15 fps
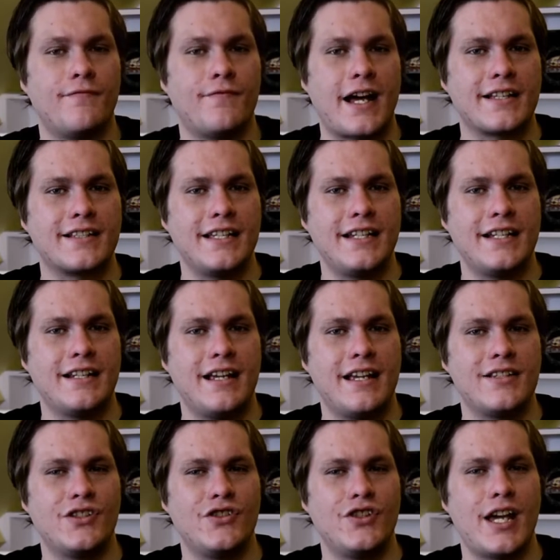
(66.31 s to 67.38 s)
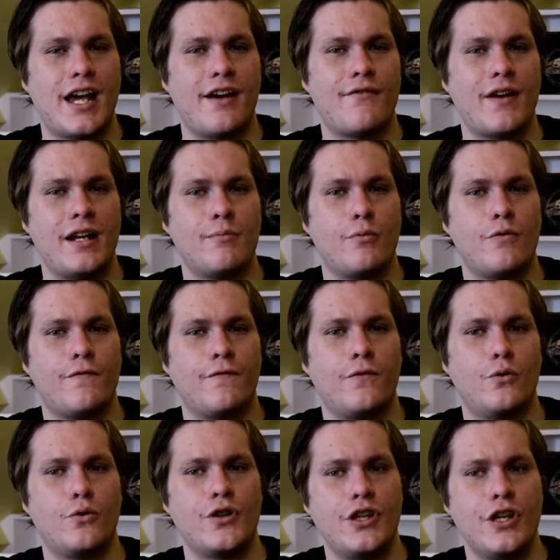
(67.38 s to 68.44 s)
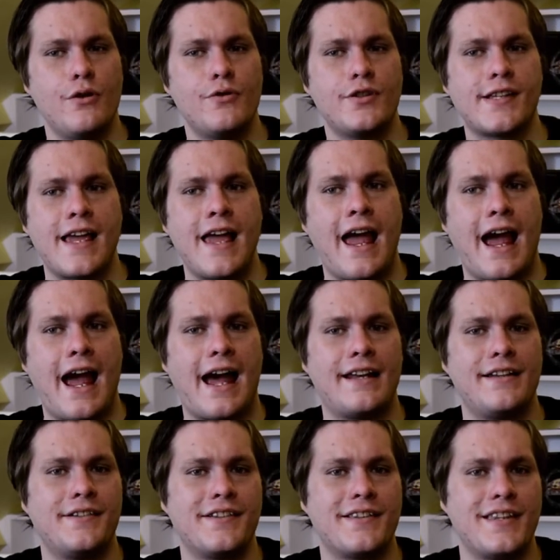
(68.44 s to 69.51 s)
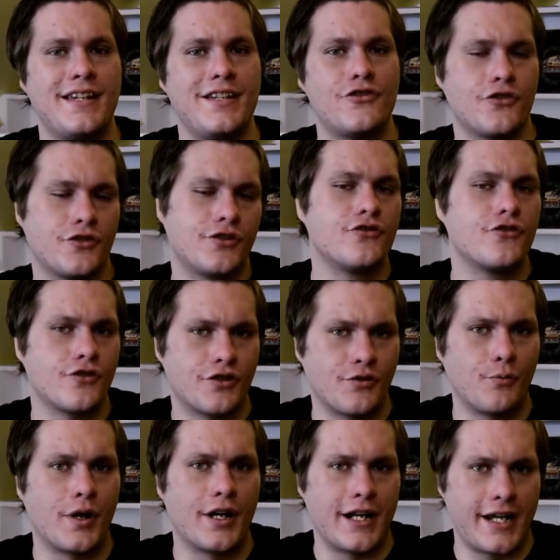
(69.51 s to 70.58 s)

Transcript: vaccine isn't yet available for use and the Johnson & Johnson one